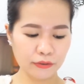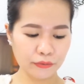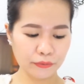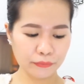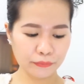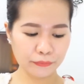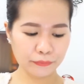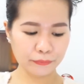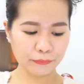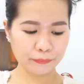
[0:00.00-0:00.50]
So,
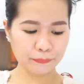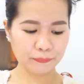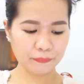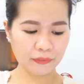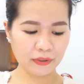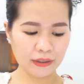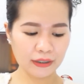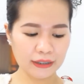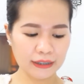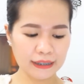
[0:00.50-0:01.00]

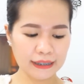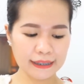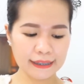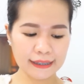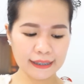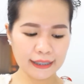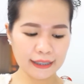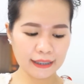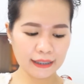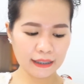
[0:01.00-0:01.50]

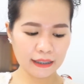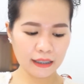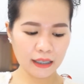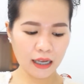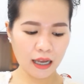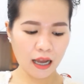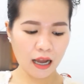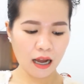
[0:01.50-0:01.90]
16.